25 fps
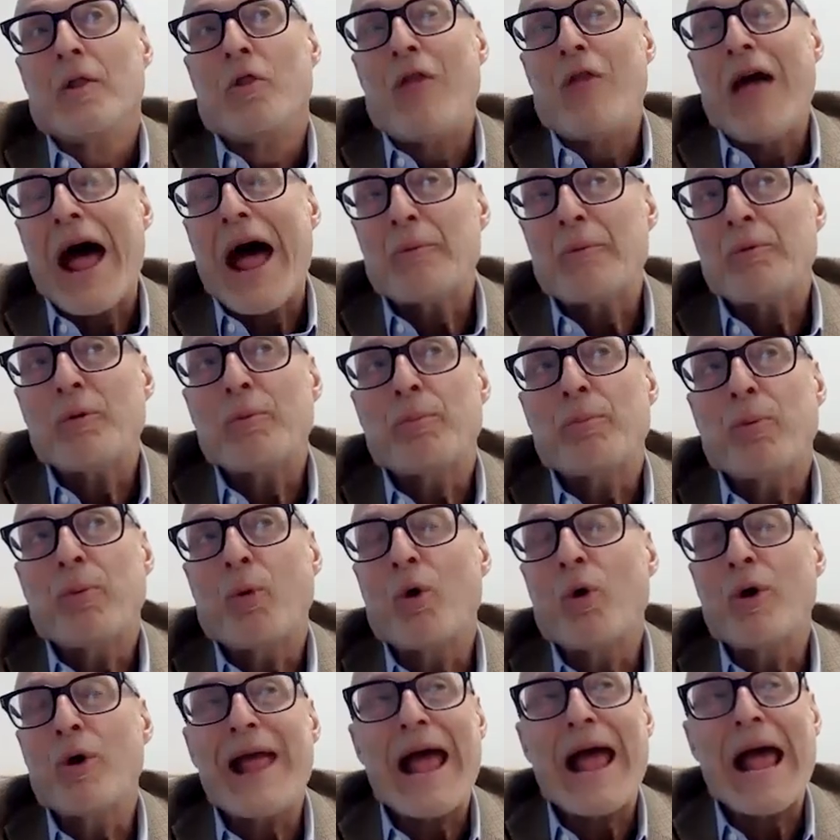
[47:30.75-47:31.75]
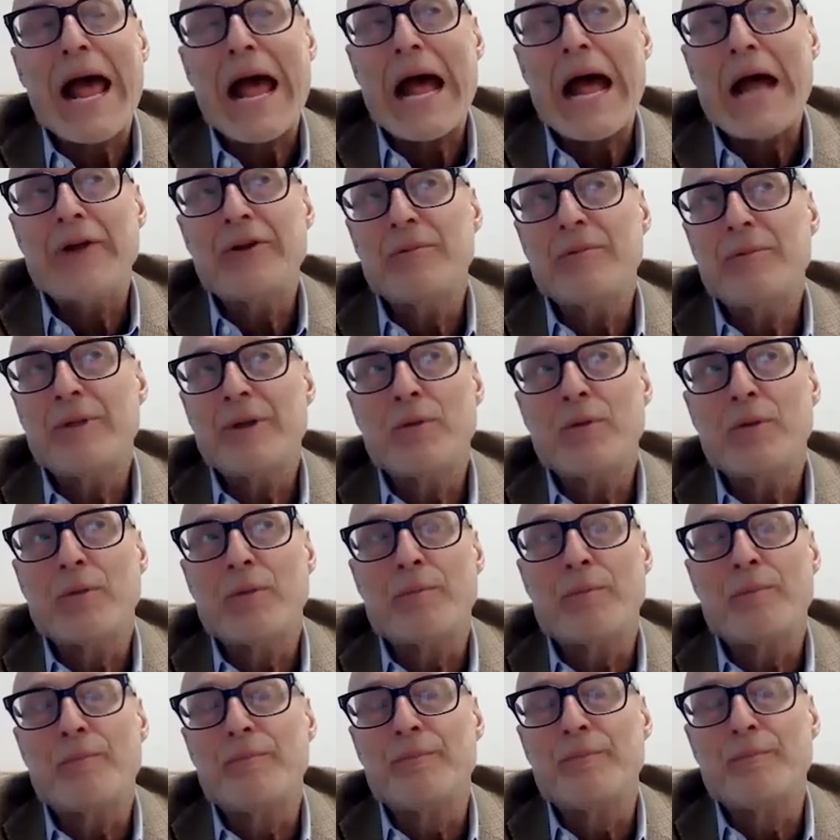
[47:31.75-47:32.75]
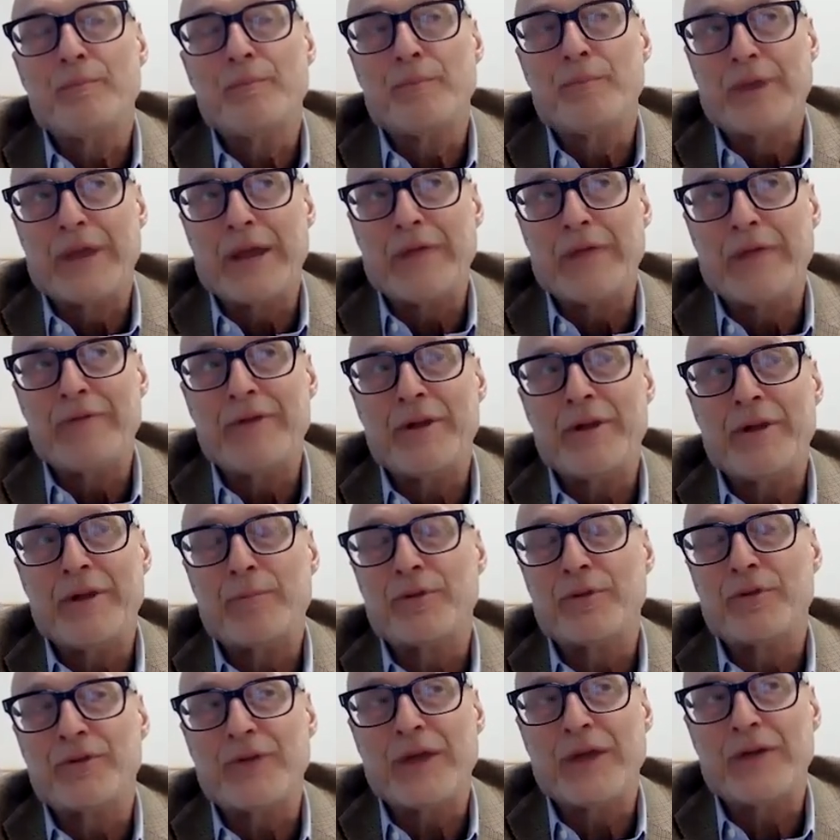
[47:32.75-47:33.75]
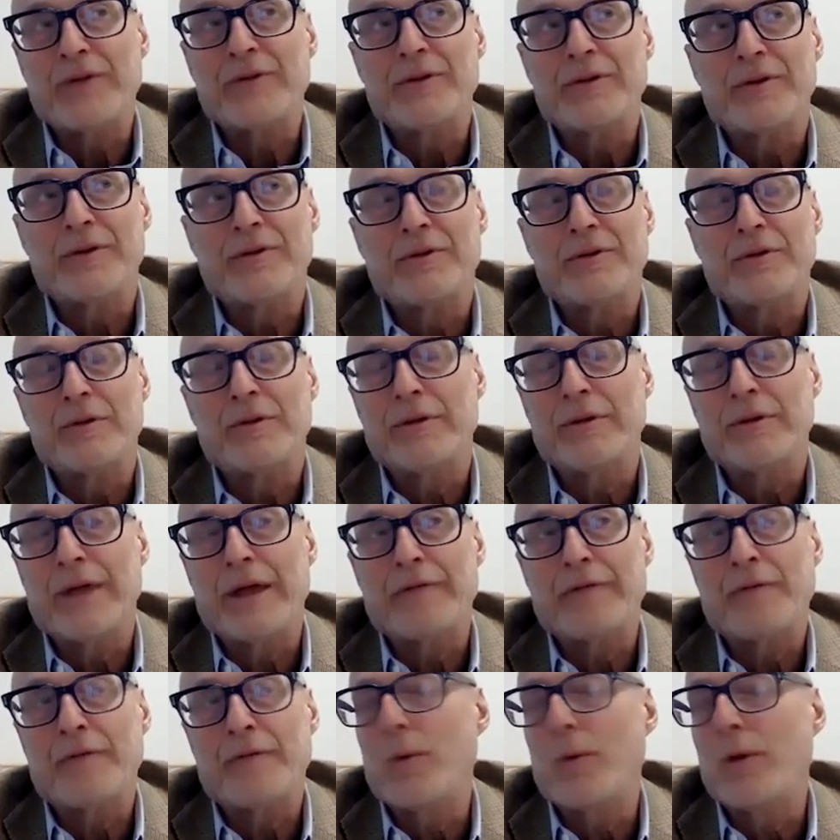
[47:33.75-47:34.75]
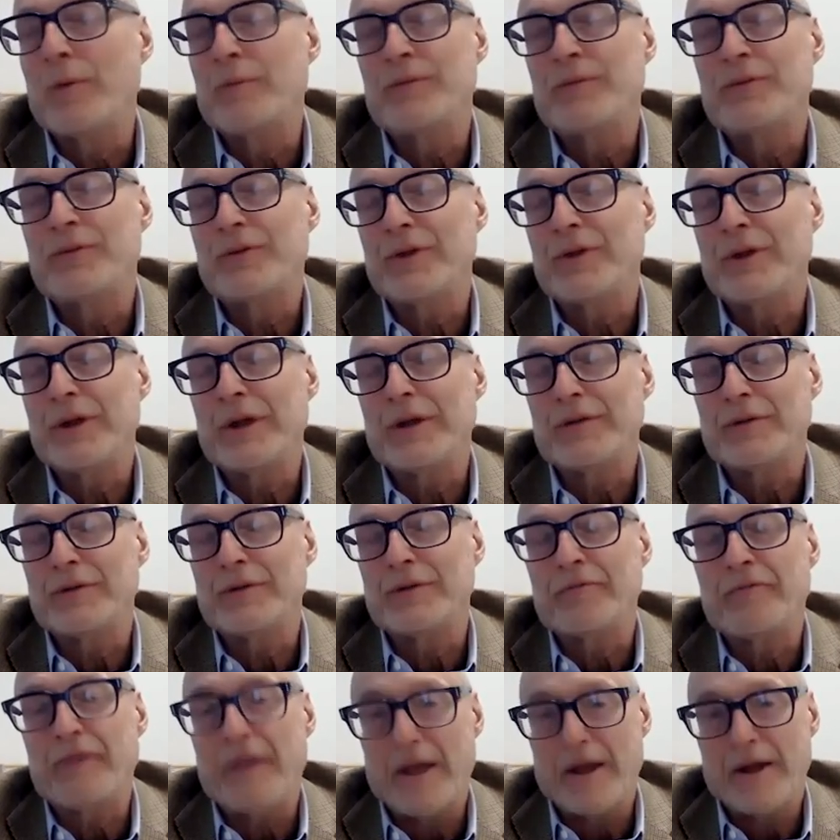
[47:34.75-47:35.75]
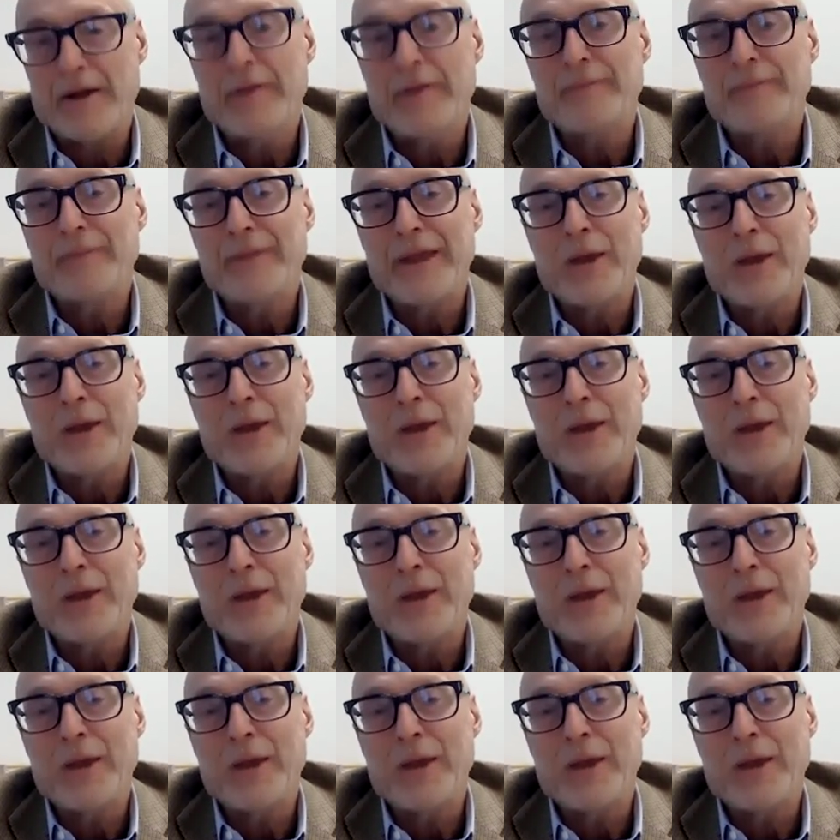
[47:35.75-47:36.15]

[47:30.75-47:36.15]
That report had to be re- given and presented to the F O M C at the Fed.